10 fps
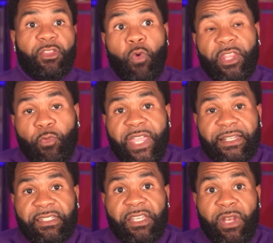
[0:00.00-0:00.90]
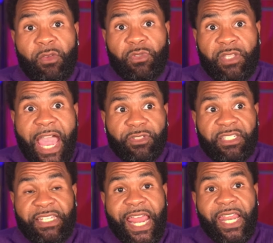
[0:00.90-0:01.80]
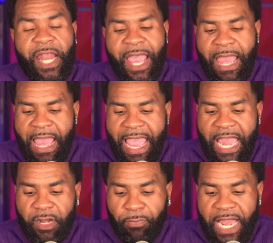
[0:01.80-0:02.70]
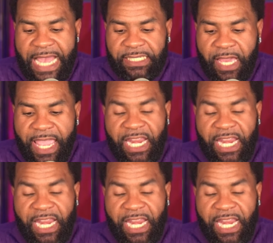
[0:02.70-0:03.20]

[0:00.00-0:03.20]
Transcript: the one that we got to see when he was outstanding at Nebraska.